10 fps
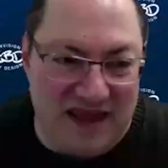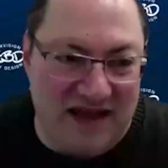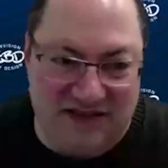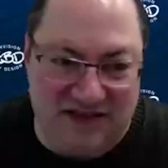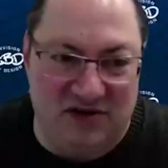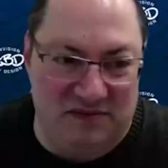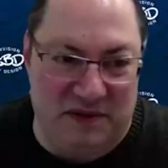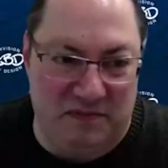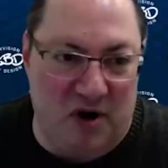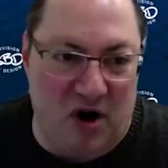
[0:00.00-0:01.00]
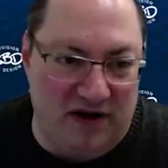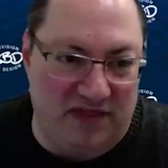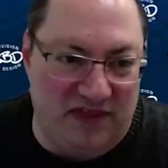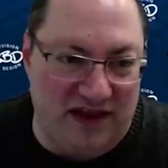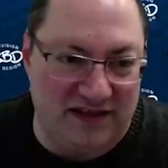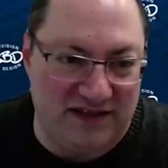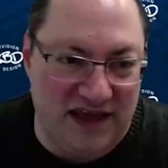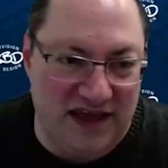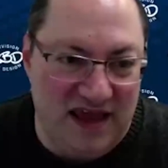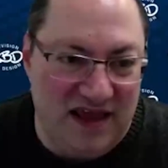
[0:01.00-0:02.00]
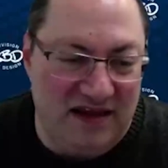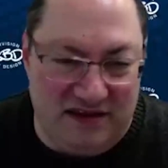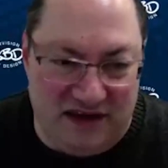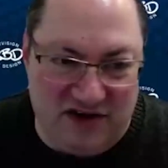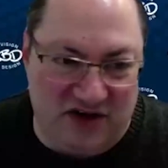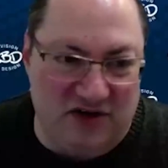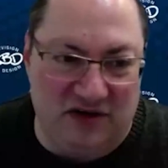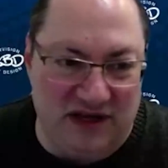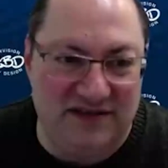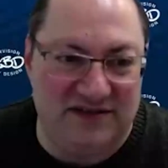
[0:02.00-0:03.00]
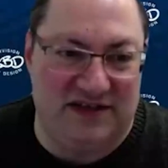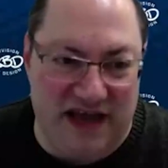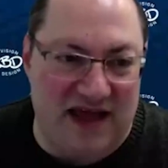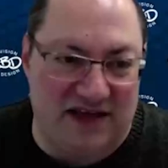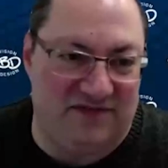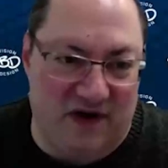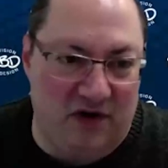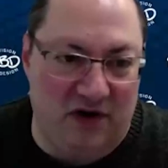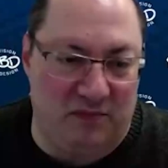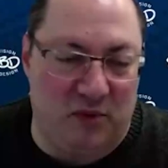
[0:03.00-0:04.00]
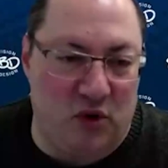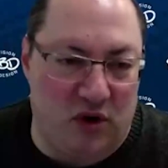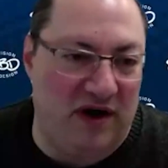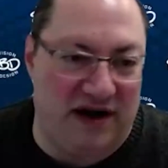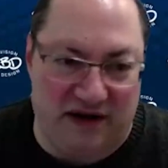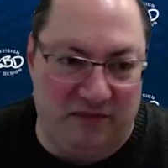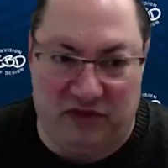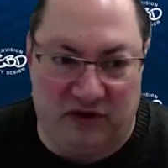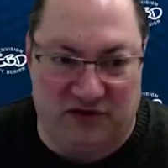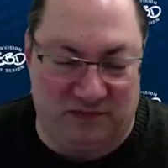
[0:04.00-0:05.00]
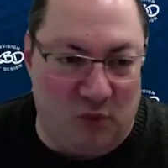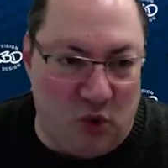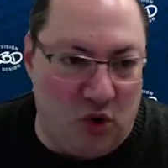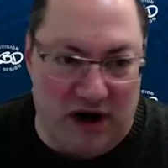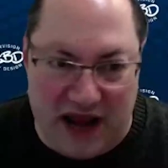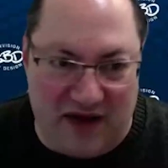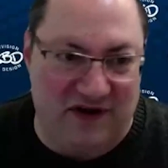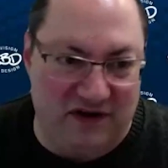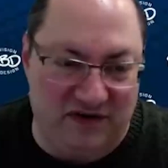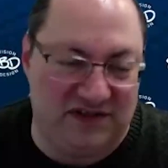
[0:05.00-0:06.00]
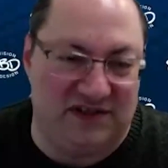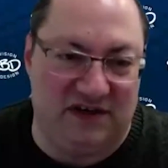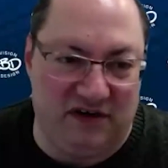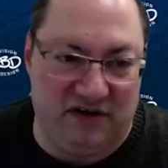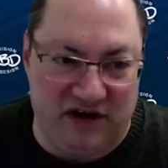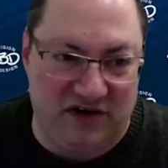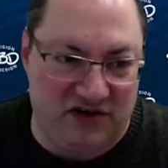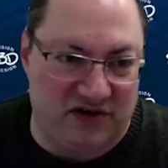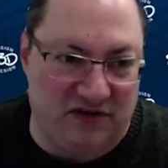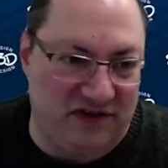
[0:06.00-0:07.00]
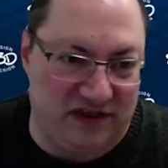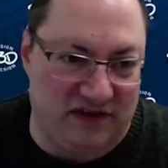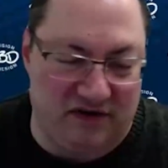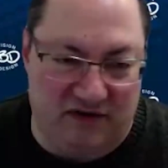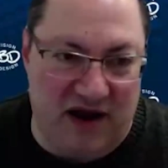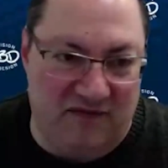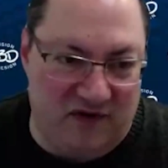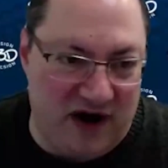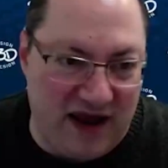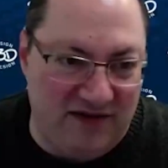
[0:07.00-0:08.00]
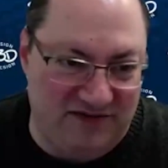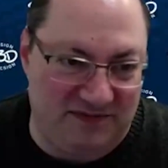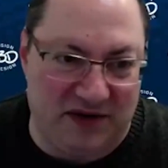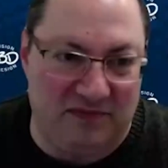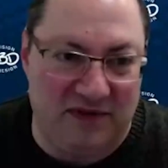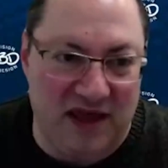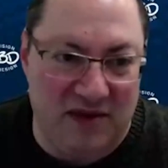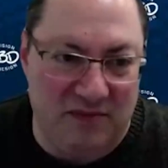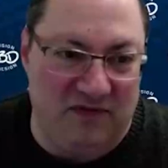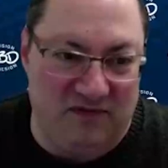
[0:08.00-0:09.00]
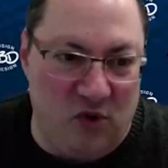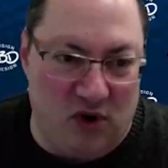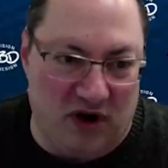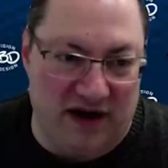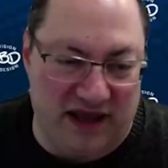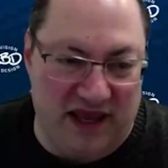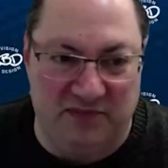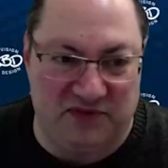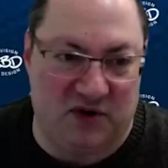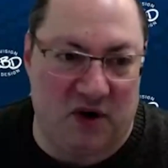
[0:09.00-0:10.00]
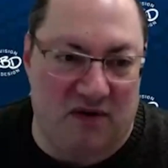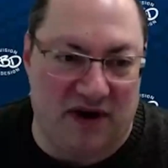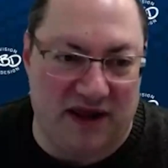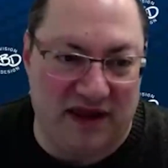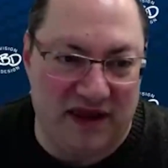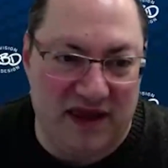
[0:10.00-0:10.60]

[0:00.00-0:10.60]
That's still going to be part of things. Digital is, yes, very important, and there's more avenues to do digital than there ever has been before, and it keeps growing.